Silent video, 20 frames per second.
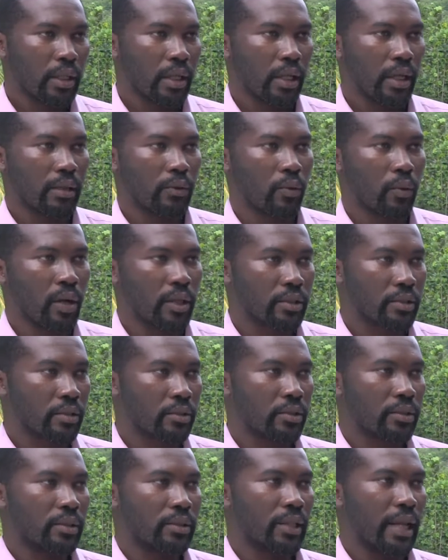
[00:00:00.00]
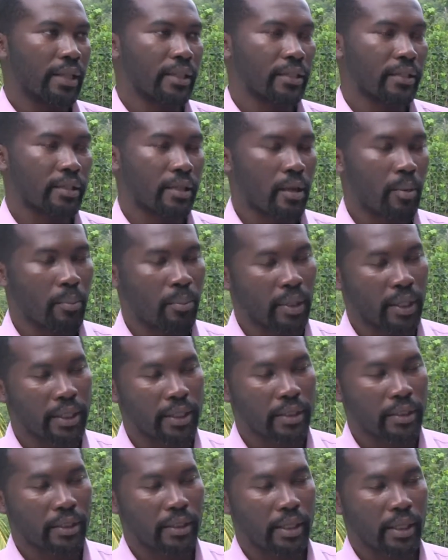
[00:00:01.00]
and once that is
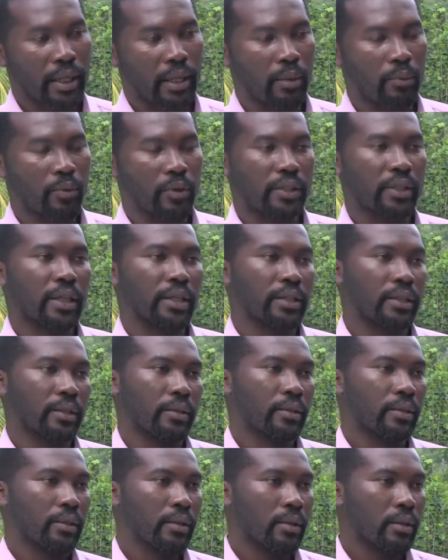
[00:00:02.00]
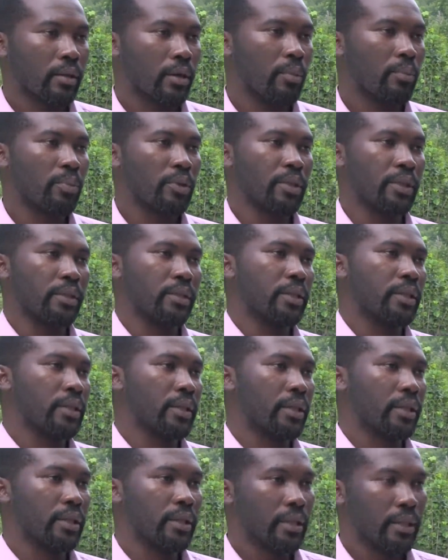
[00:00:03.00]
complete, we then complete
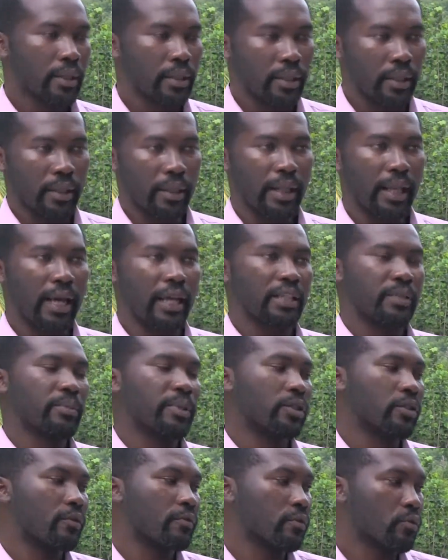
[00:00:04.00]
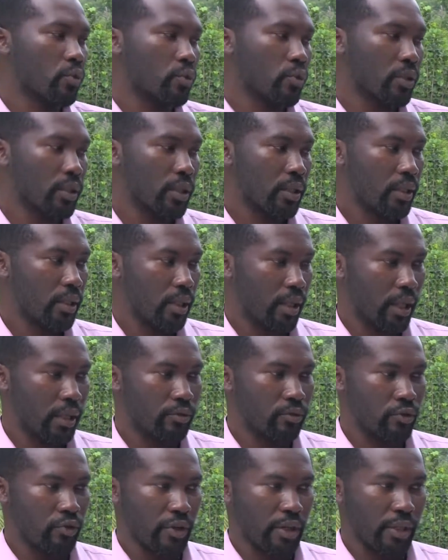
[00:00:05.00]
the last bit of road
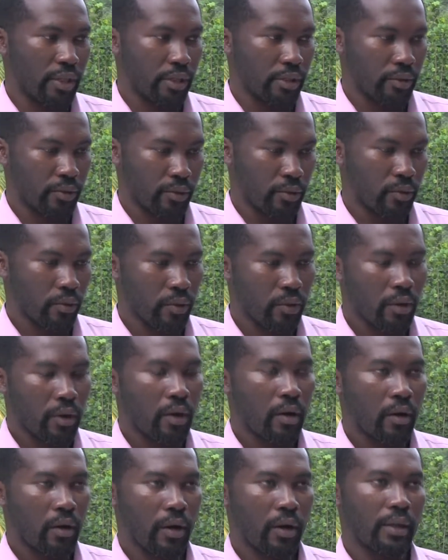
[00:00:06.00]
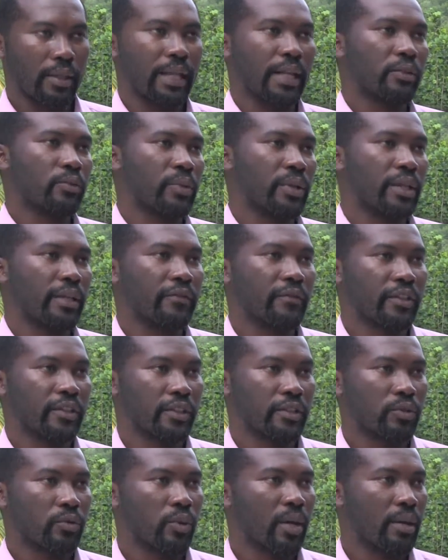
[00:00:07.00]
and drainage. So all that we
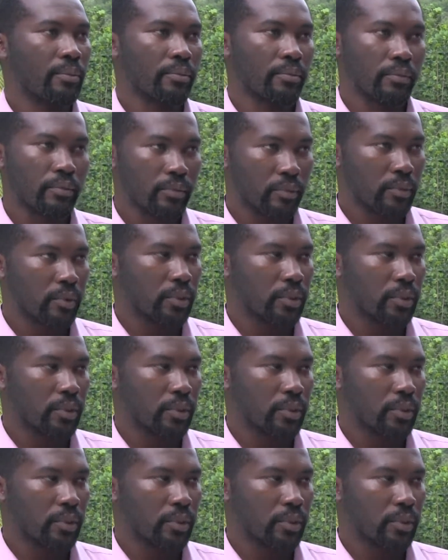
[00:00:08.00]
envisage to happen